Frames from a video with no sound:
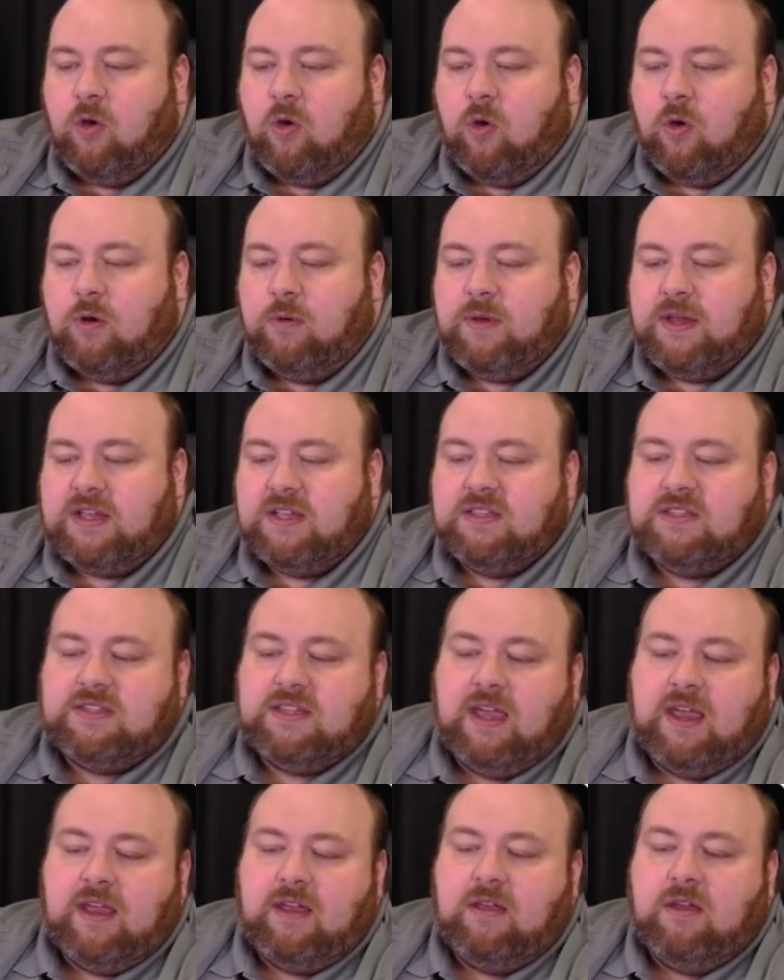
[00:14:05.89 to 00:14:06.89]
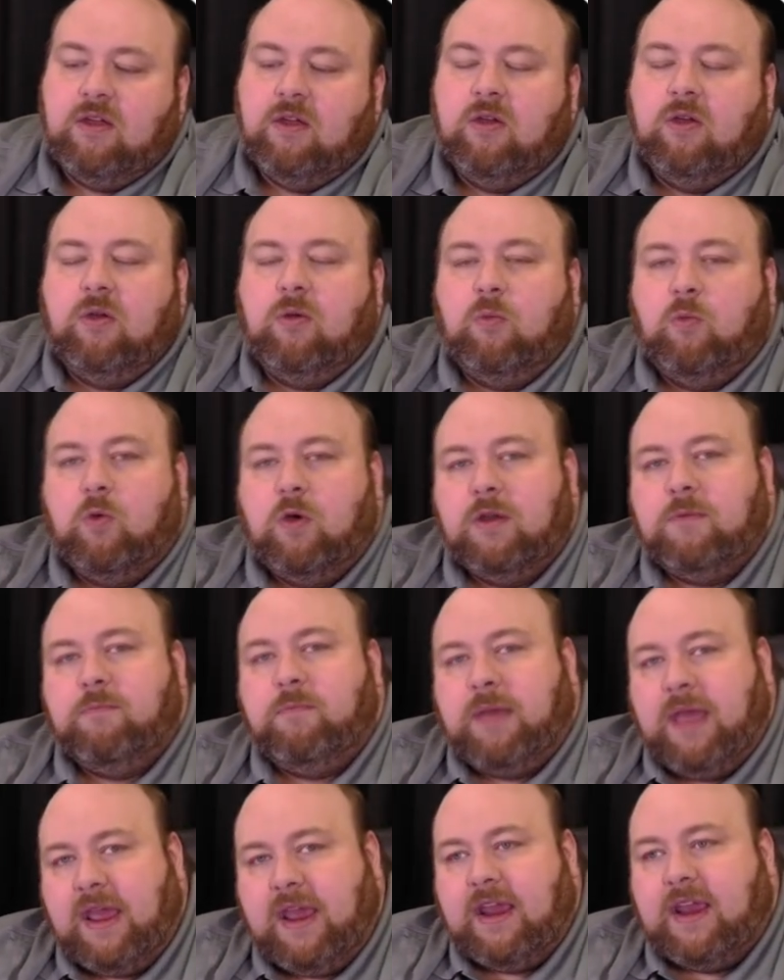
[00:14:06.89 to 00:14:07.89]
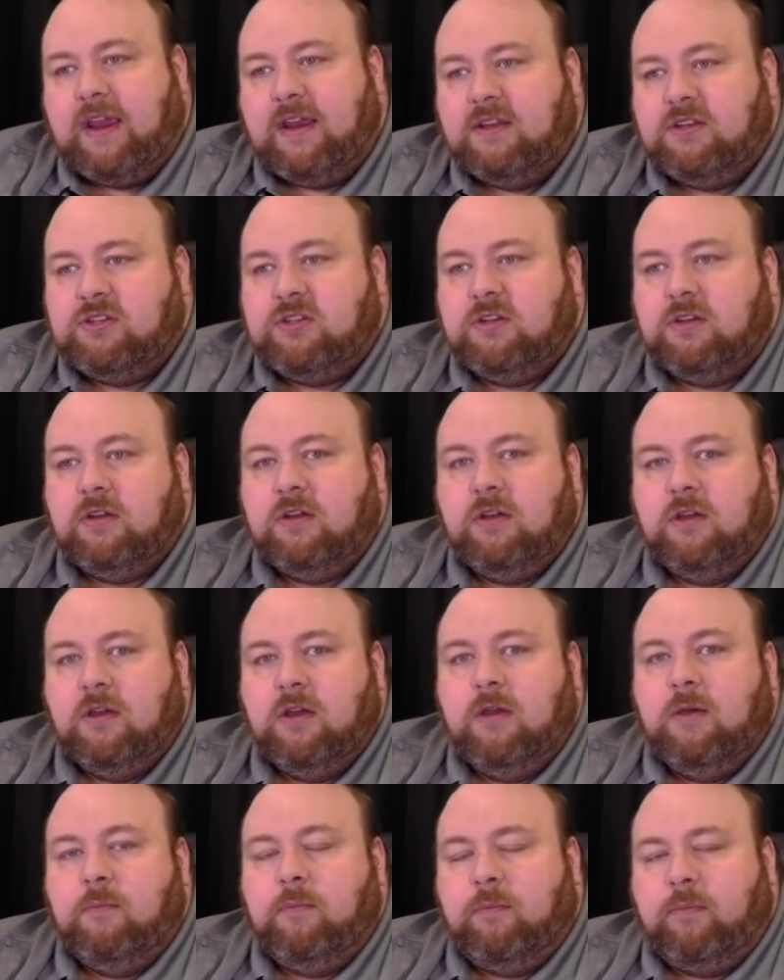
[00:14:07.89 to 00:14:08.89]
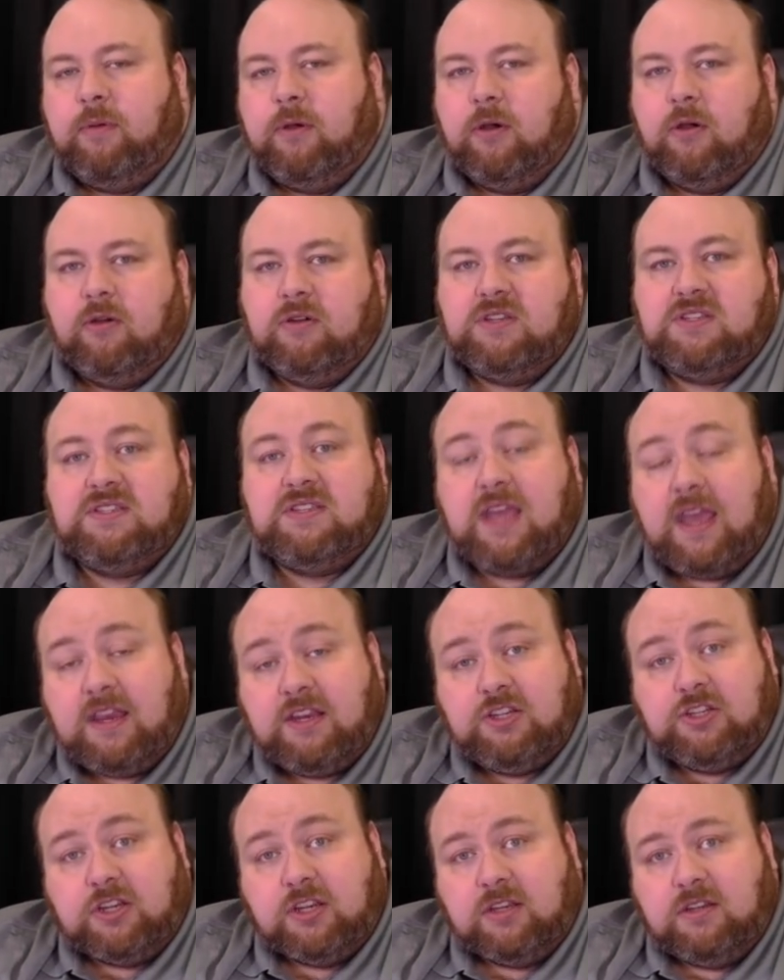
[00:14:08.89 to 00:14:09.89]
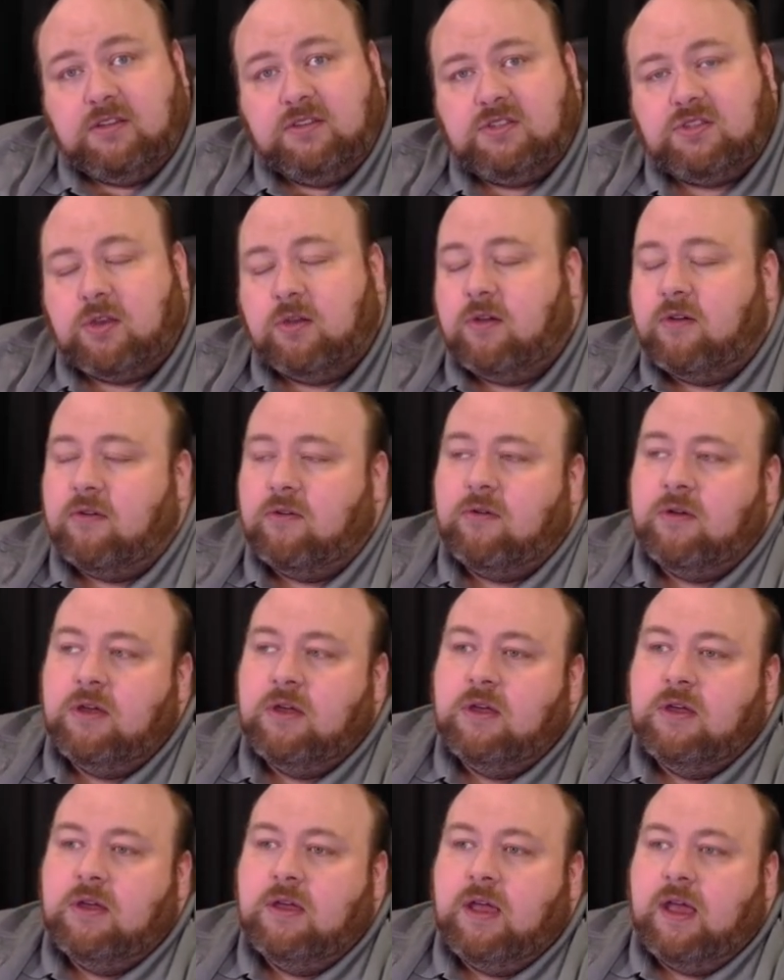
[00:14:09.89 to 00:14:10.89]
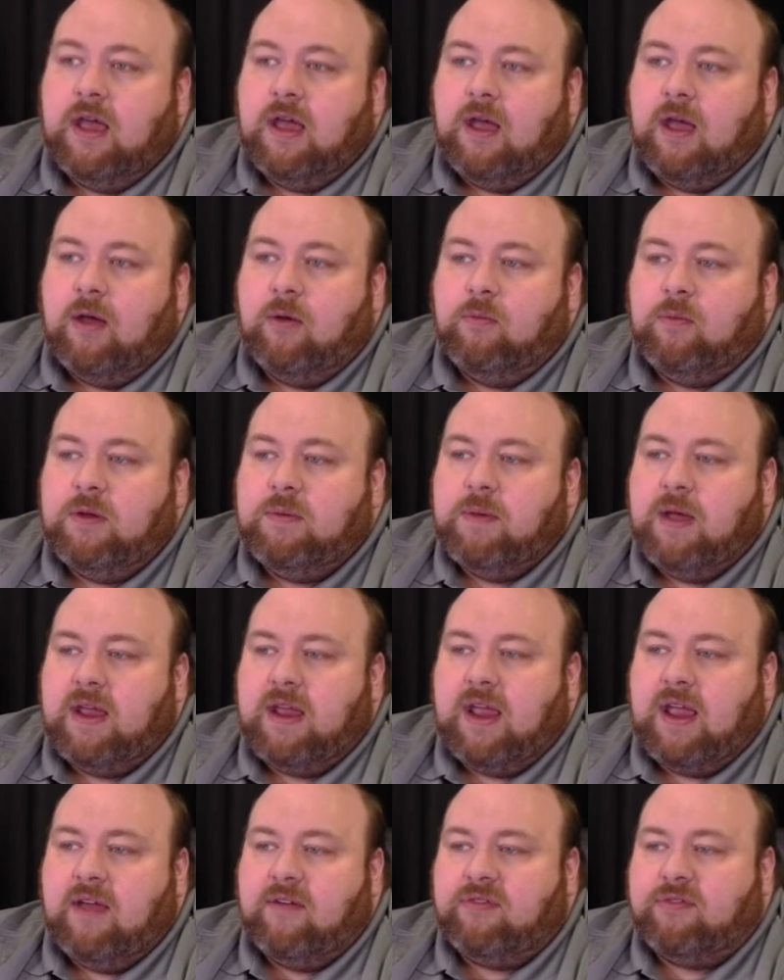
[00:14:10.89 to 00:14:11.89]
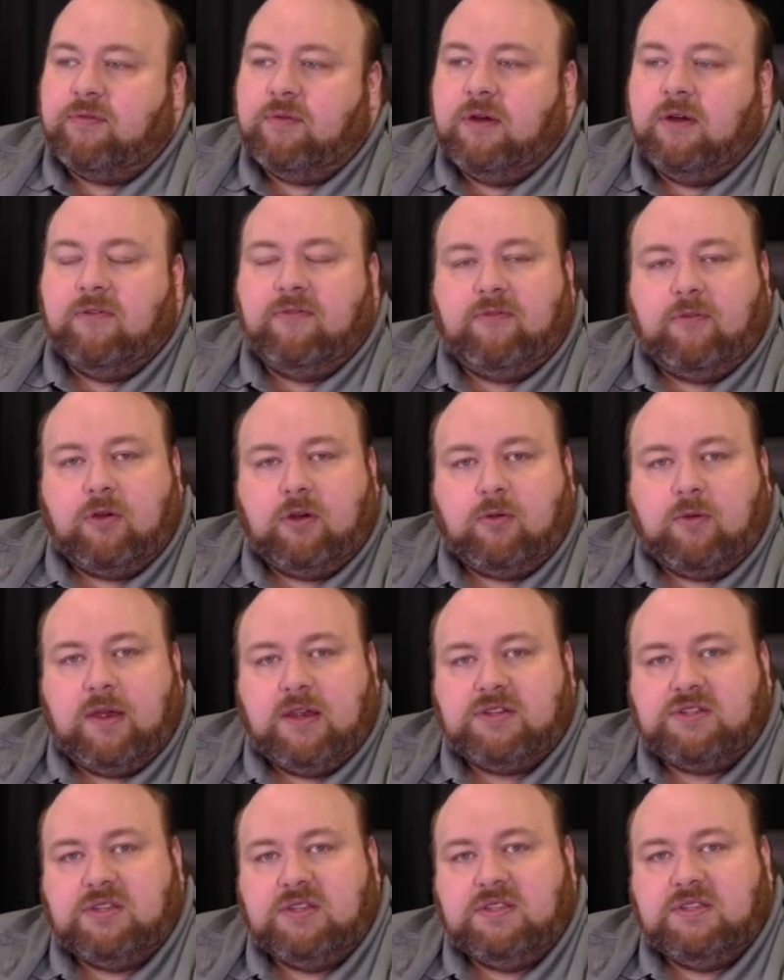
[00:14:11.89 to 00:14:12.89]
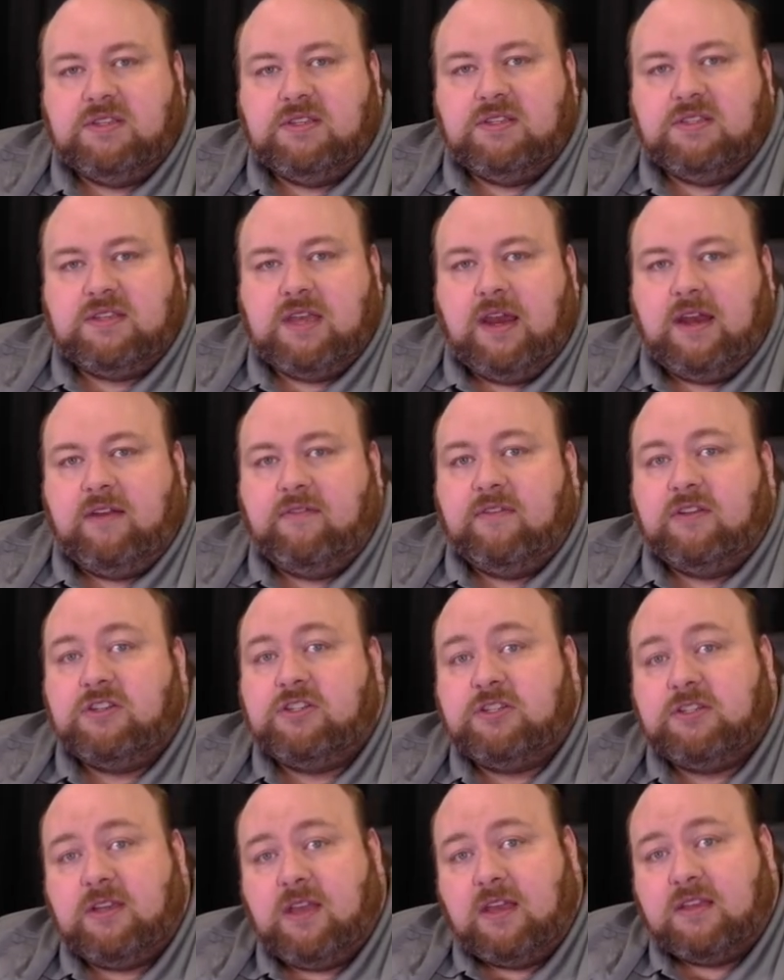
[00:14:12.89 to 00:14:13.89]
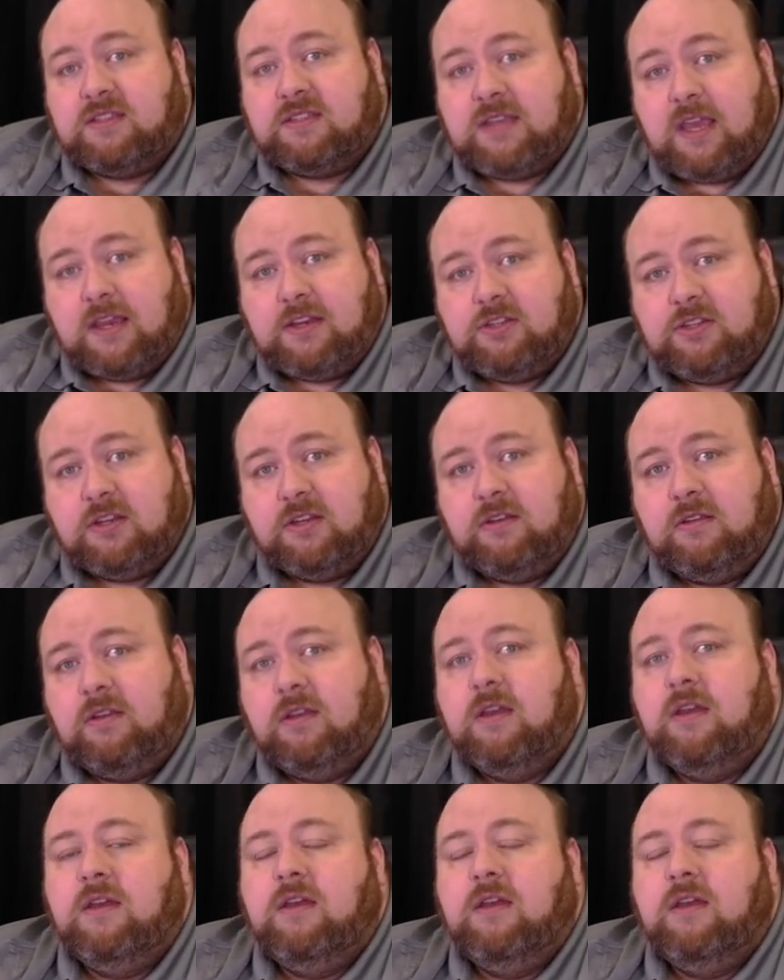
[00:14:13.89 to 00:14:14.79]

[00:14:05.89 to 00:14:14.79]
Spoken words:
Or we can say 1 page per section. So we might have 3 or 4 questions inside of a section.